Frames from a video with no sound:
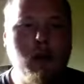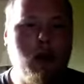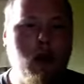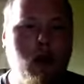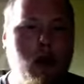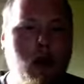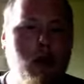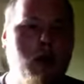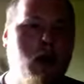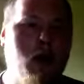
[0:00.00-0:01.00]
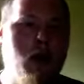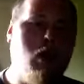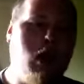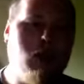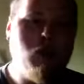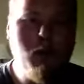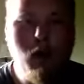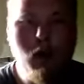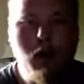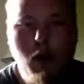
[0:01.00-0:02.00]
And I will be putting a
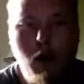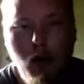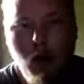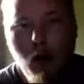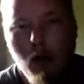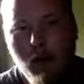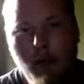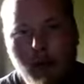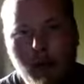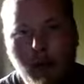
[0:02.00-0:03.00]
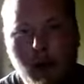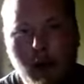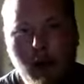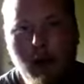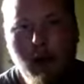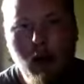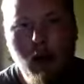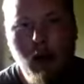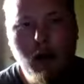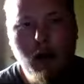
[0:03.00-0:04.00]
10% discount in the
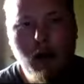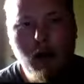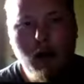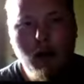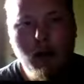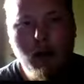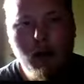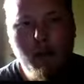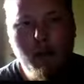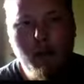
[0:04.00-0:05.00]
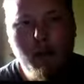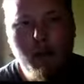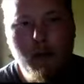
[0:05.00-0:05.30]
description below